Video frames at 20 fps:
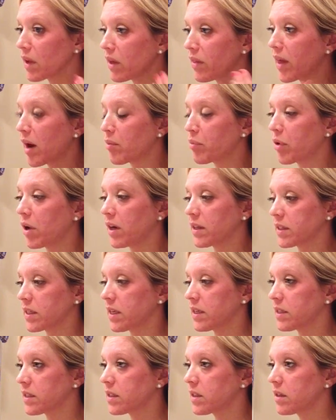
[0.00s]
that
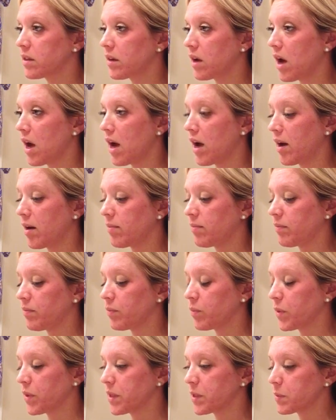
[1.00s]
process
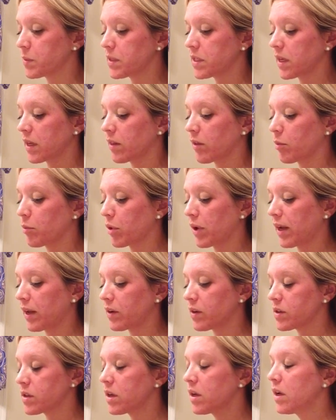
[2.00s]
with this particular brand.